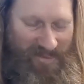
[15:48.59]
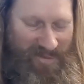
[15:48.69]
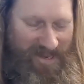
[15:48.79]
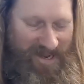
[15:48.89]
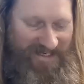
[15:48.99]

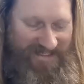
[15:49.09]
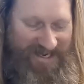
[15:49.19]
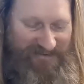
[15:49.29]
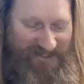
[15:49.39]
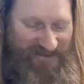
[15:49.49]
it
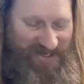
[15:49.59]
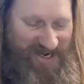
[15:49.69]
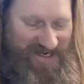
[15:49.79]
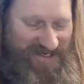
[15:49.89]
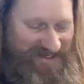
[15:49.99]
sounds
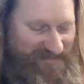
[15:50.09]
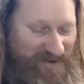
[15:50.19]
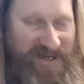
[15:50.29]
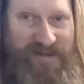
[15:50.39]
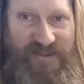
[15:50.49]
okay and the
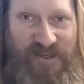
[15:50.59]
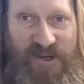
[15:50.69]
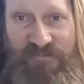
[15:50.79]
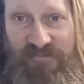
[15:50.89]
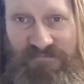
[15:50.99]
pickups are
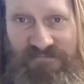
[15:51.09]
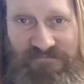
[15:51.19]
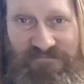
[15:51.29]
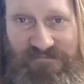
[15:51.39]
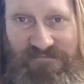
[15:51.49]
good,
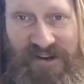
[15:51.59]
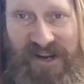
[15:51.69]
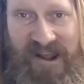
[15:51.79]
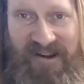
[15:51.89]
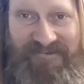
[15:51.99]
we
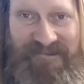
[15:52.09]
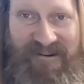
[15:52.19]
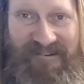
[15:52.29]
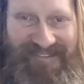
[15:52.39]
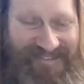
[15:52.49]
can't go wrong.